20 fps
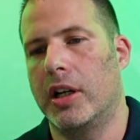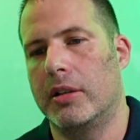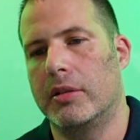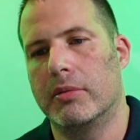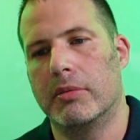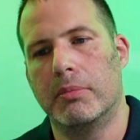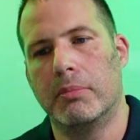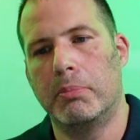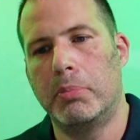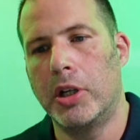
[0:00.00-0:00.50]

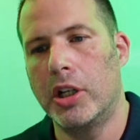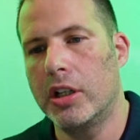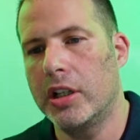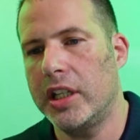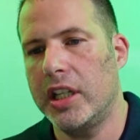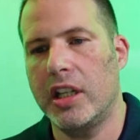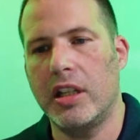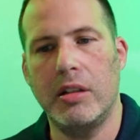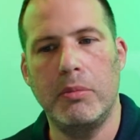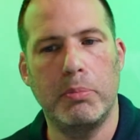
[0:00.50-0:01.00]

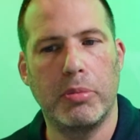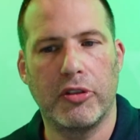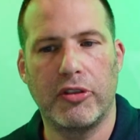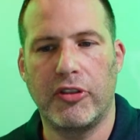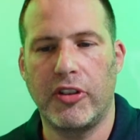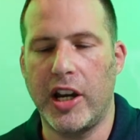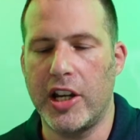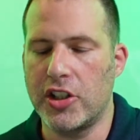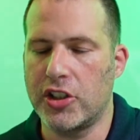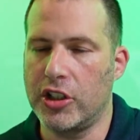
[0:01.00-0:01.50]
bullying,
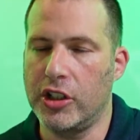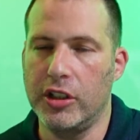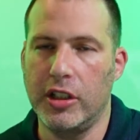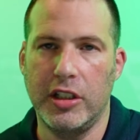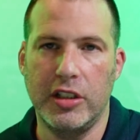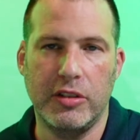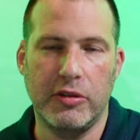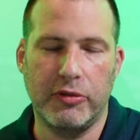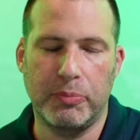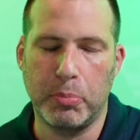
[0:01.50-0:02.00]

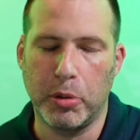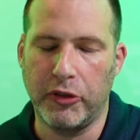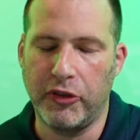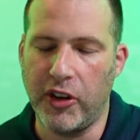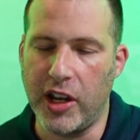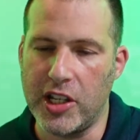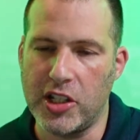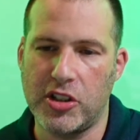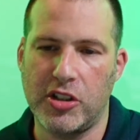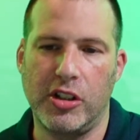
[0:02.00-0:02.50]

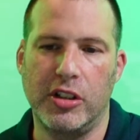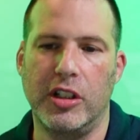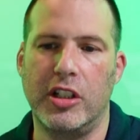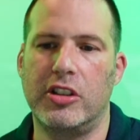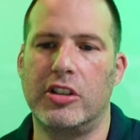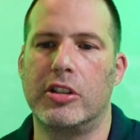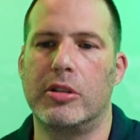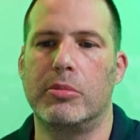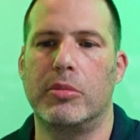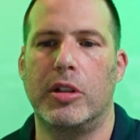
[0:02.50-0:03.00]

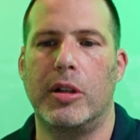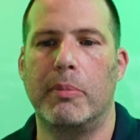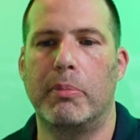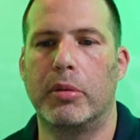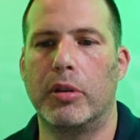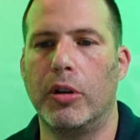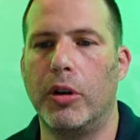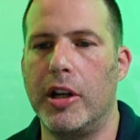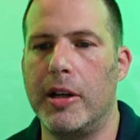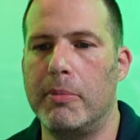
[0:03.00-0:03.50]
professionalism,
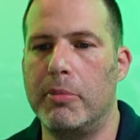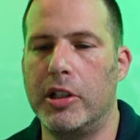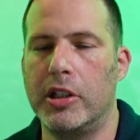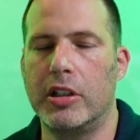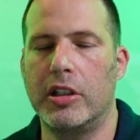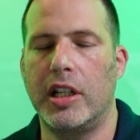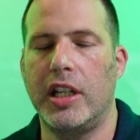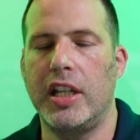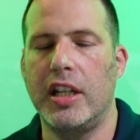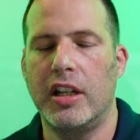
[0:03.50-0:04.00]

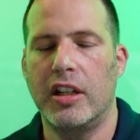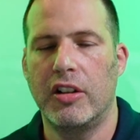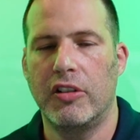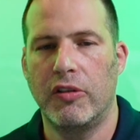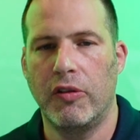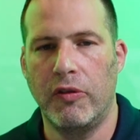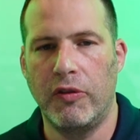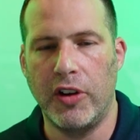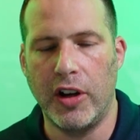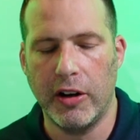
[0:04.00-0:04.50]
employability,
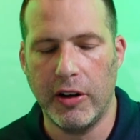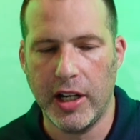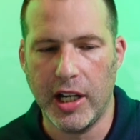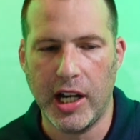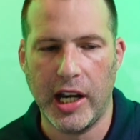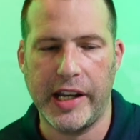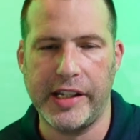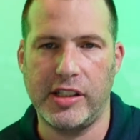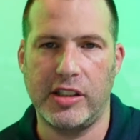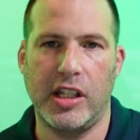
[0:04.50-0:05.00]
very
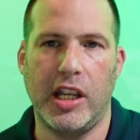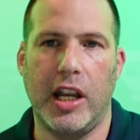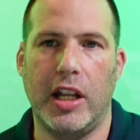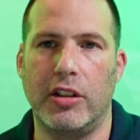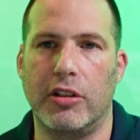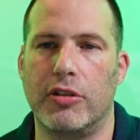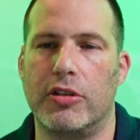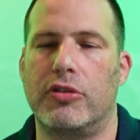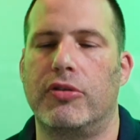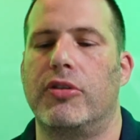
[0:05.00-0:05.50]
high
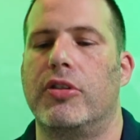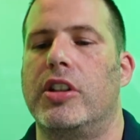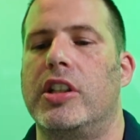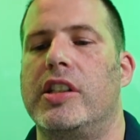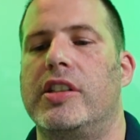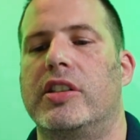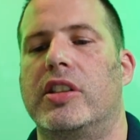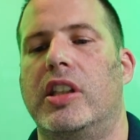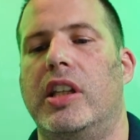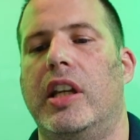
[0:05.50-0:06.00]
standards for
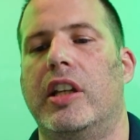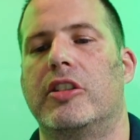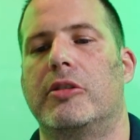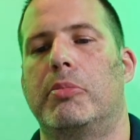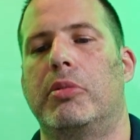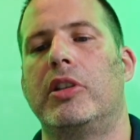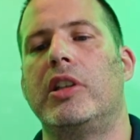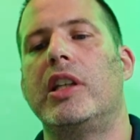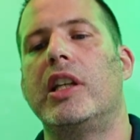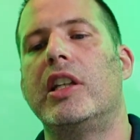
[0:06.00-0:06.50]
these things.
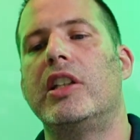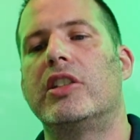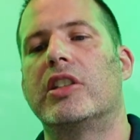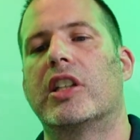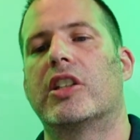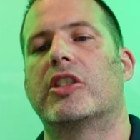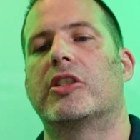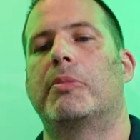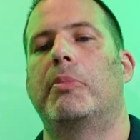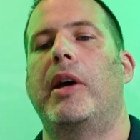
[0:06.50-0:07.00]
Please
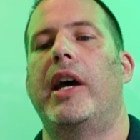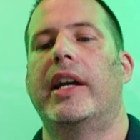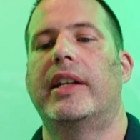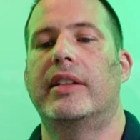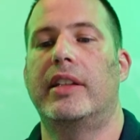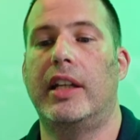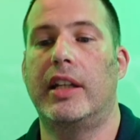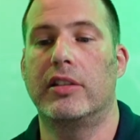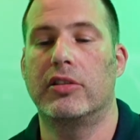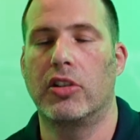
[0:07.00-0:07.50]
expect
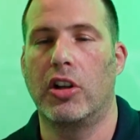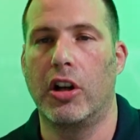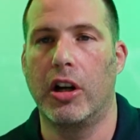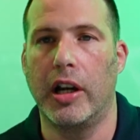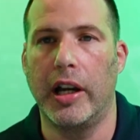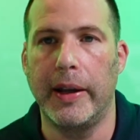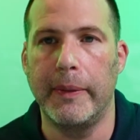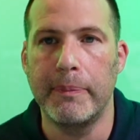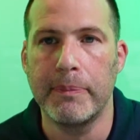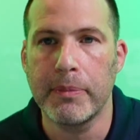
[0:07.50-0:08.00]
it. All
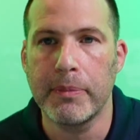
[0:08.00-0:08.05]
right.